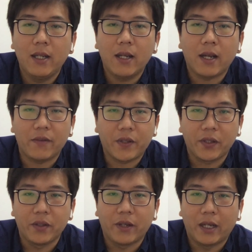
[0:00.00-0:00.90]
After
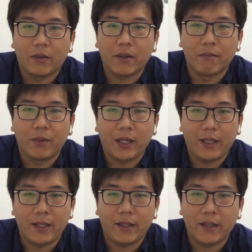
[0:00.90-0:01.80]
you have
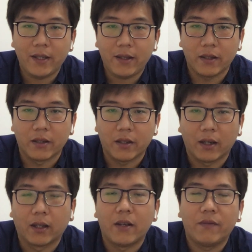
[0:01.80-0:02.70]
completed the
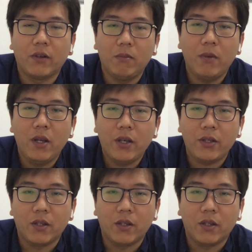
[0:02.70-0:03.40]
online form, you